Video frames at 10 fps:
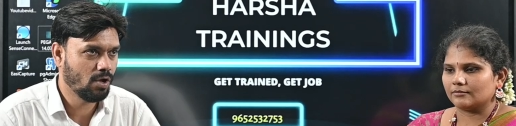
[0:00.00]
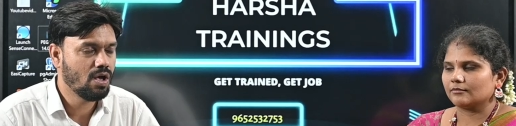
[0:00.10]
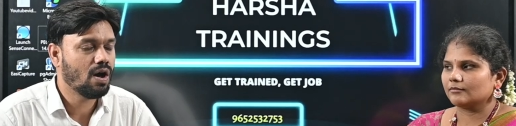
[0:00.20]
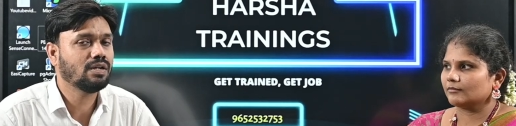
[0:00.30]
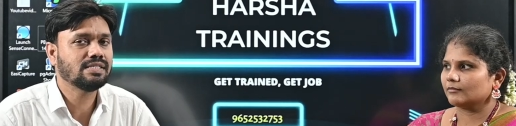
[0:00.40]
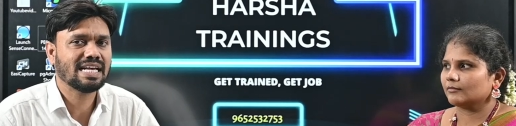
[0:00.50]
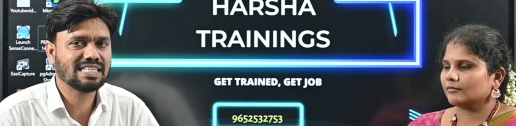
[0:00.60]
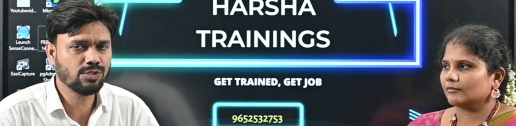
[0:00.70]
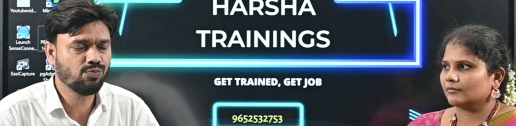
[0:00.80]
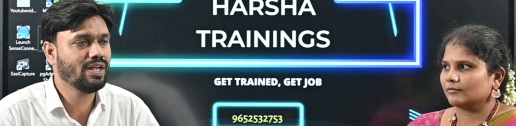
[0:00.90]
Speaker 1: on
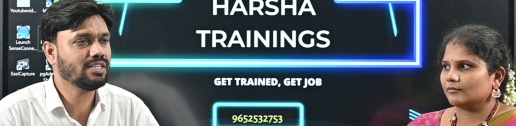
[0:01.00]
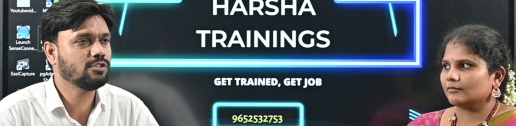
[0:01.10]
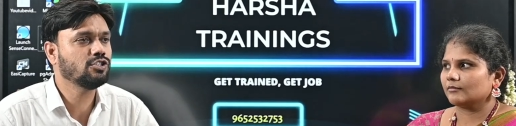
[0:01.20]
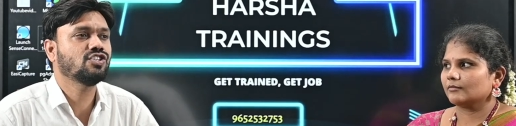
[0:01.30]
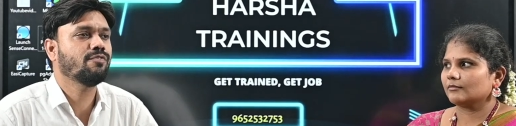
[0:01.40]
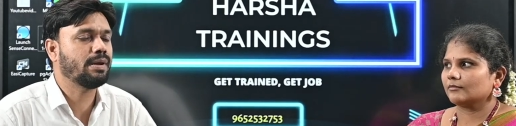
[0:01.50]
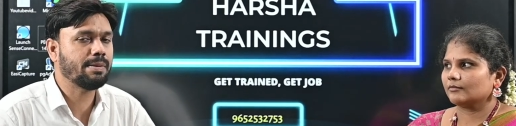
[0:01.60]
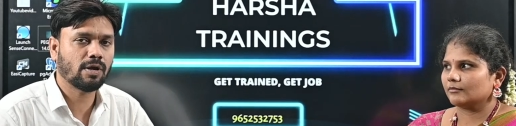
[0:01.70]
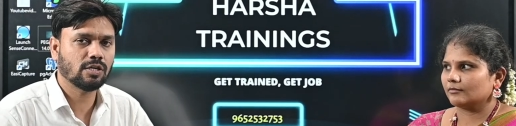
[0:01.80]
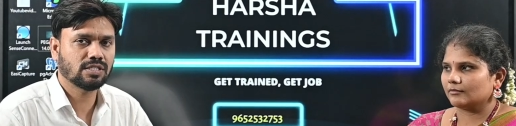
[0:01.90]
successful execution of
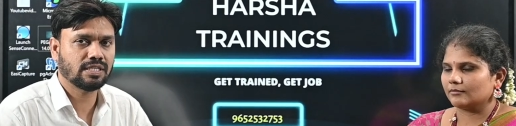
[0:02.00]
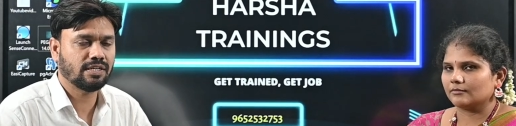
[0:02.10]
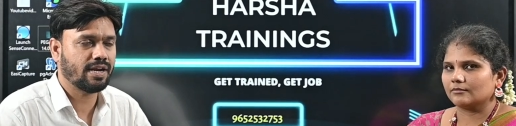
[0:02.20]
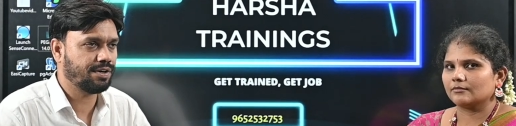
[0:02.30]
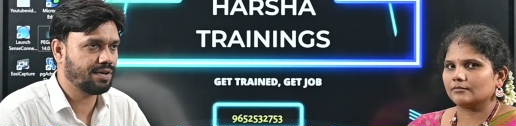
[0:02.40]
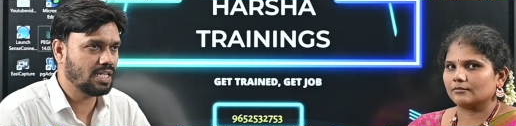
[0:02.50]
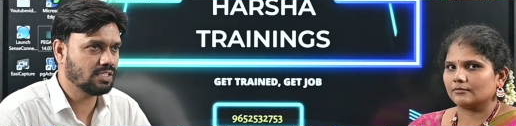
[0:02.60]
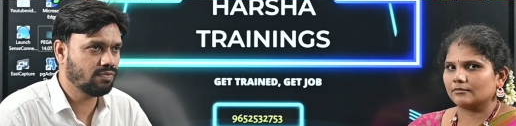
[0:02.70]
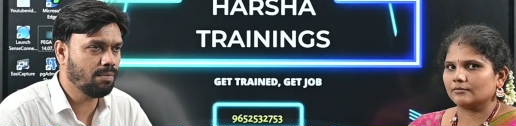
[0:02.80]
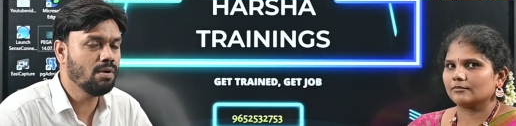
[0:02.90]
pre-processing data
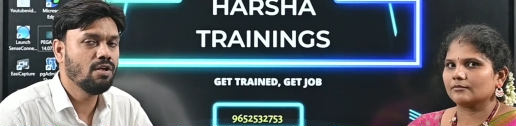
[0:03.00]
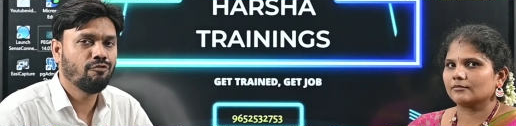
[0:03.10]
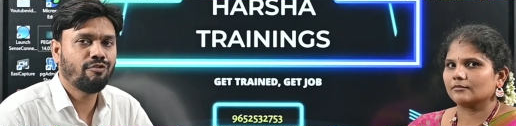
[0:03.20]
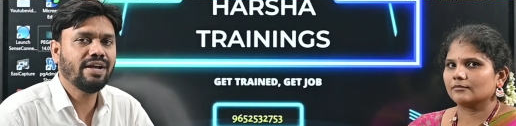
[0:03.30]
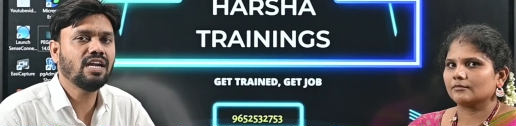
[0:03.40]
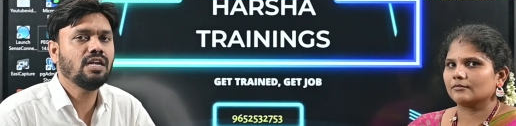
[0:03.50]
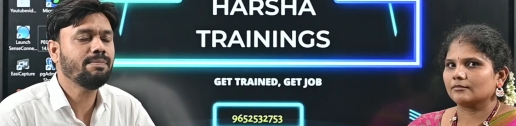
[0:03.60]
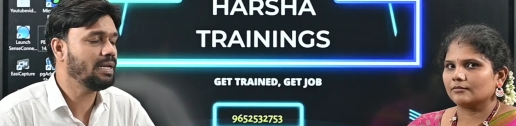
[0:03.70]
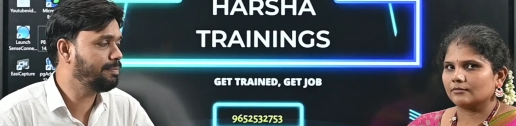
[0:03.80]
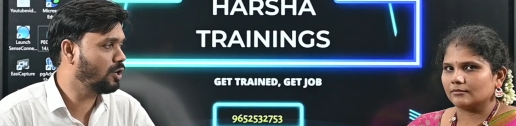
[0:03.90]
transform, finally
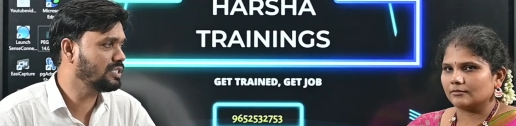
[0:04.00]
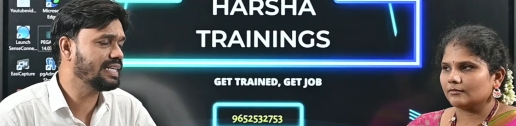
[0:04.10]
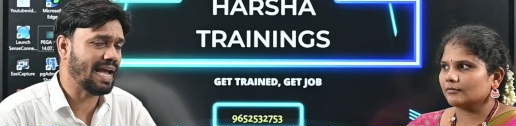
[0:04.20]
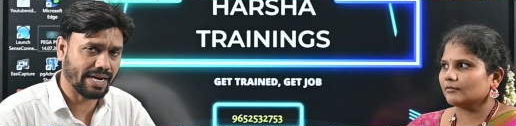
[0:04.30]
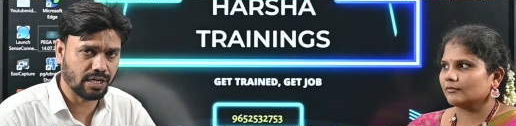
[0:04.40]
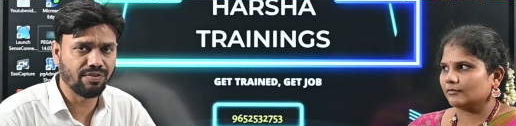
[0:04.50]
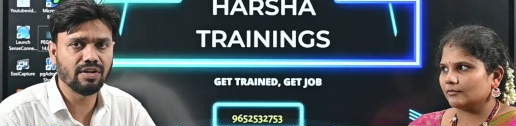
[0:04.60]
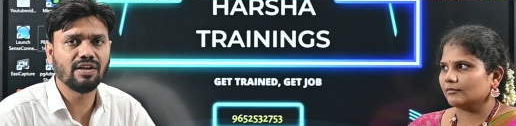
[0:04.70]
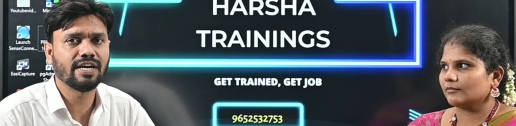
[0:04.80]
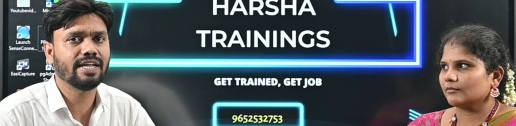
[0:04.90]
pre-processing activity
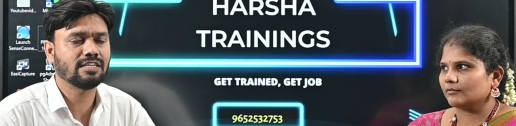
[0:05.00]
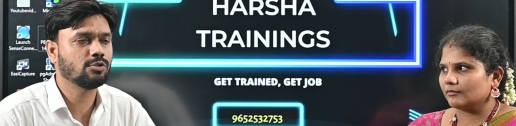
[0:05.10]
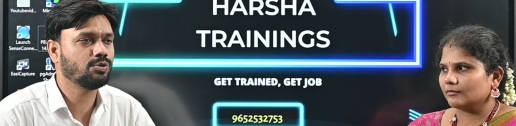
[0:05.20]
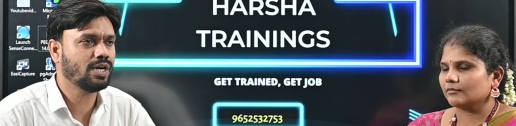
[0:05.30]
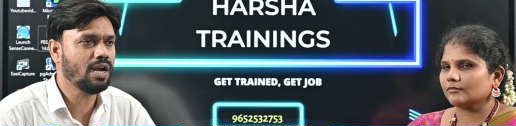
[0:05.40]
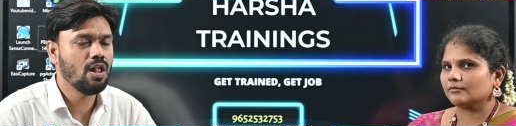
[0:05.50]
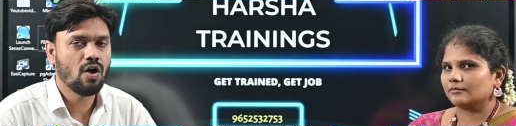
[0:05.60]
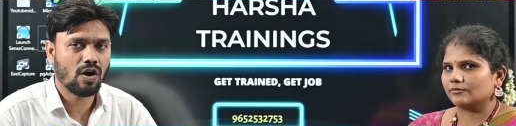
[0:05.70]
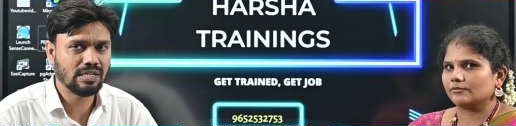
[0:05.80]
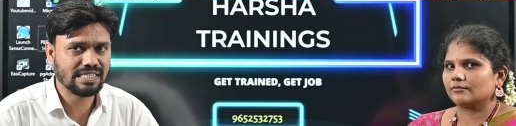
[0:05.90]
will get executed.
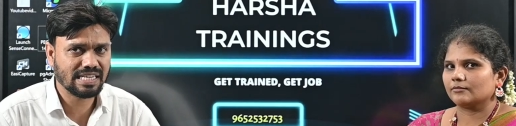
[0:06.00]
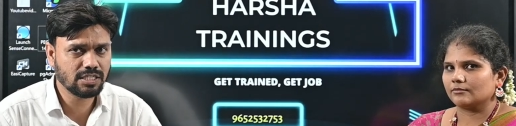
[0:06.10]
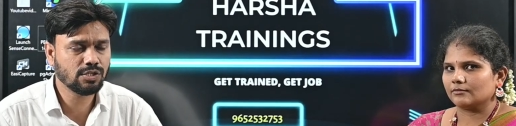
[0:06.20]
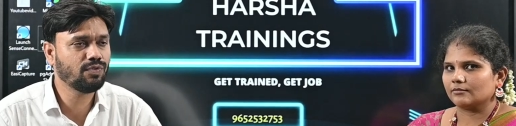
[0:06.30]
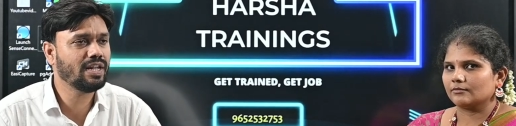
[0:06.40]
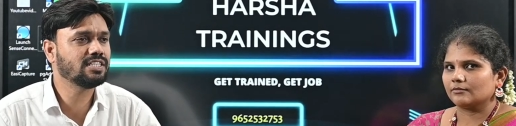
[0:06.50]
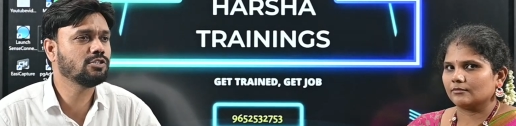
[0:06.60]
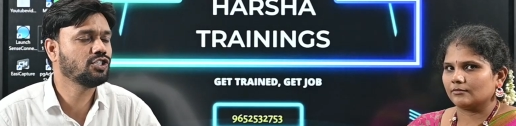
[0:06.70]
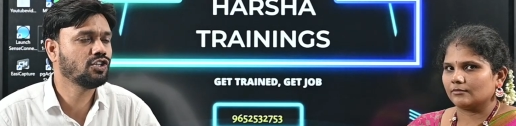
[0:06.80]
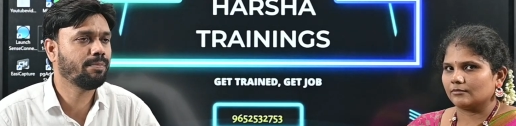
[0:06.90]
On successful
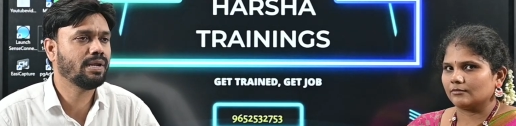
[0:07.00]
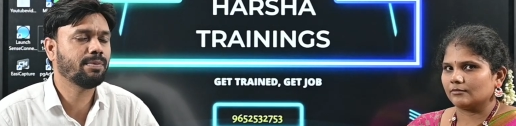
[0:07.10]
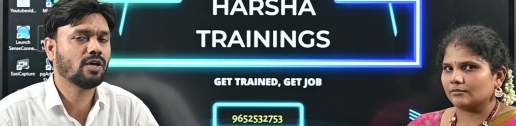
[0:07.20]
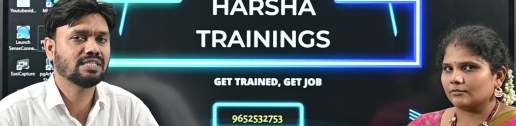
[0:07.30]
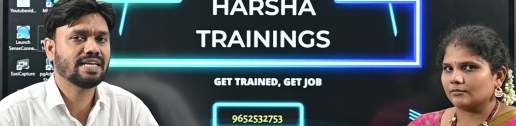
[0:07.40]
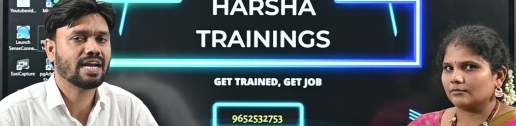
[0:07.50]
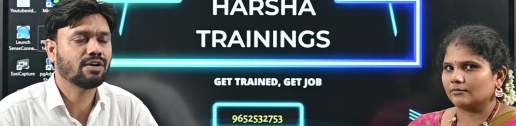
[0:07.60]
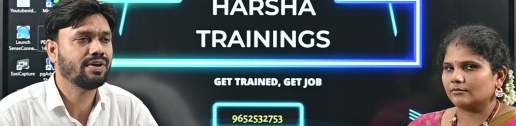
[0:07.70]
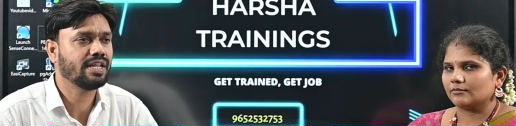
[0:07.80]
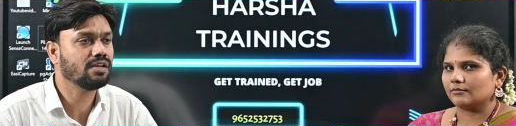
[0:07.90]
execution of pre-processing
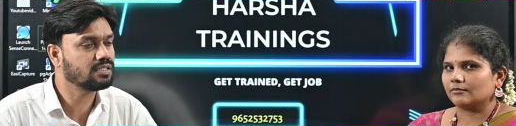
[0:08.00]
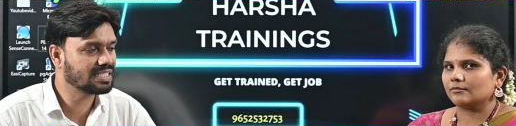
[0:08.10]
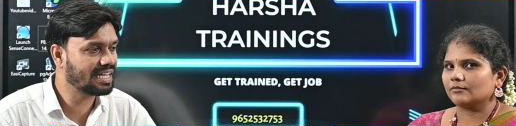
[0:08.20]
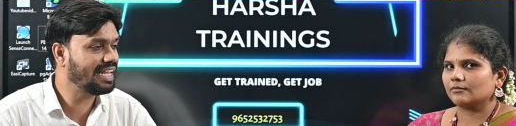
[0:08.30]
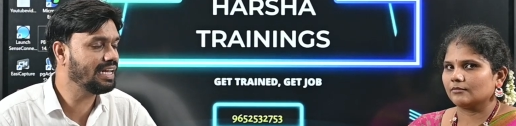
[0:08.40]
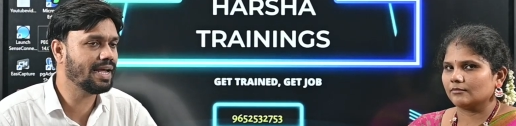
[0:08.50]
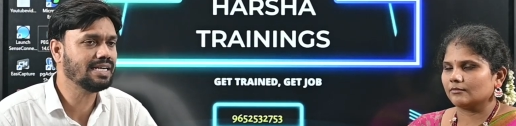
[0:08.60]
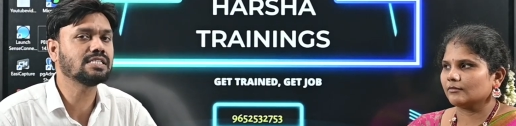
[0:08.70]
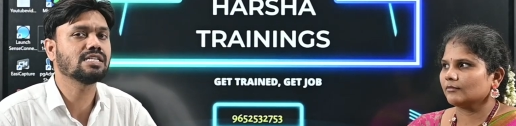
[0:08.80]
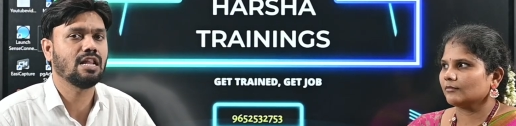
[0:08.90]
activity, screen
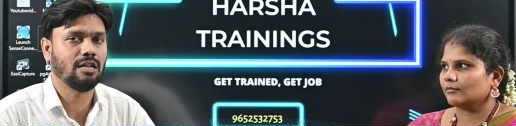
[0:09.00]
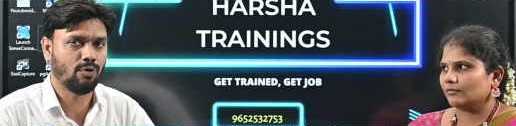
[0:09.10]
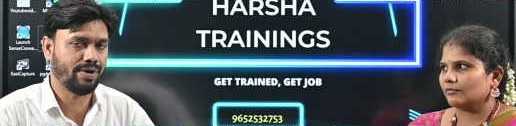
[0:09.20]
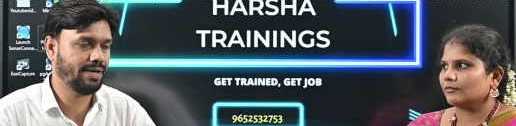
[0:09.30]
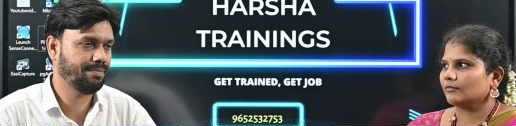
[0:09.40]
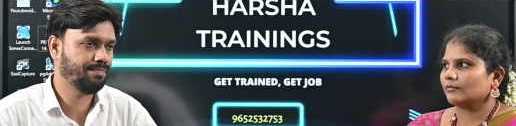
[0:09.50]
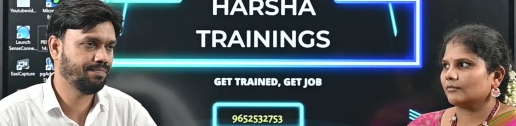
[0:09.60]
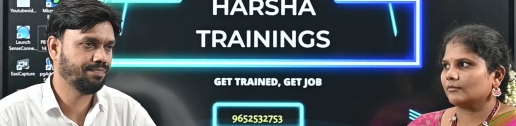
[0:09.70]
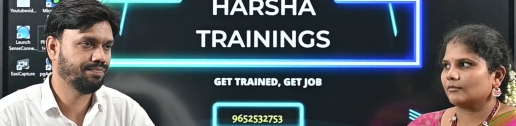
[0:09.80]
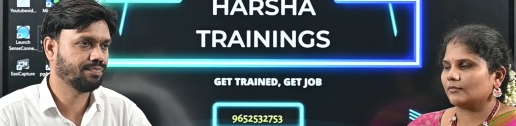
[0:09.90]
gets loaded.
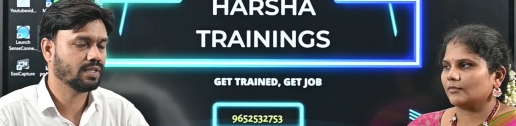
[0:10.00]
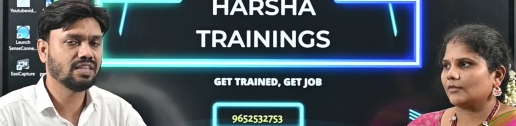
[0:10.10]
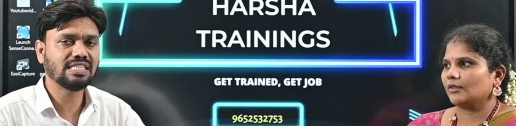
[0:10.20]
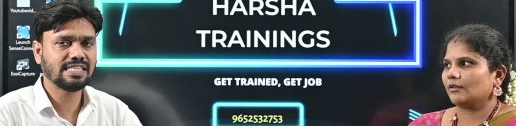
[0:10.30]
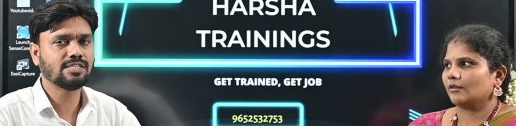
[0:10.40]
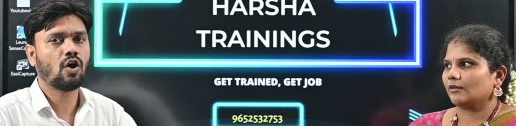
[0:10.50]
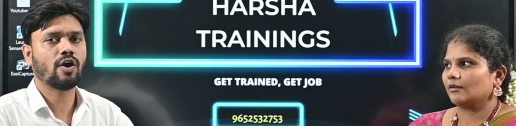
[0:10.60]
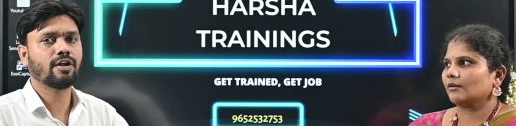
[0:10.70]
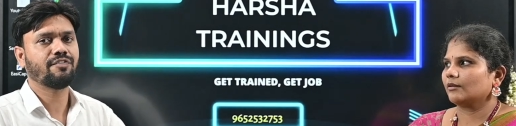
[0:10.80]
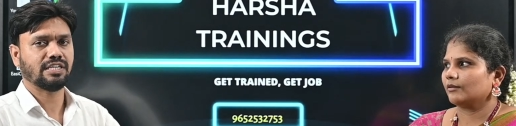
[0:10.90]
This is the order
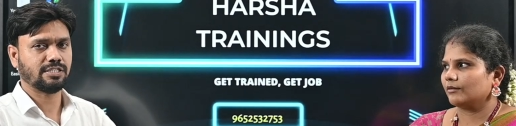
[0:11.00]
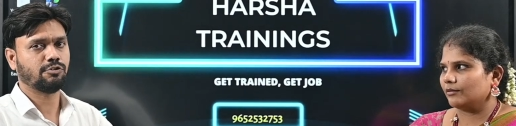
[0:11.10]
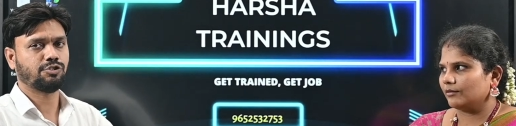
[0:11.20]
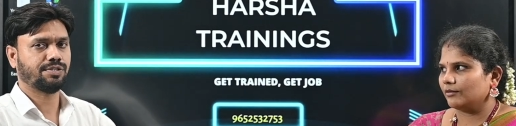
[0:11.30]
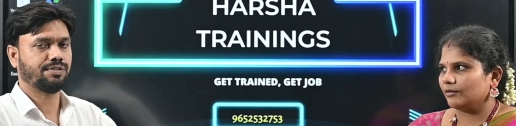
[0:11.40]
of execution.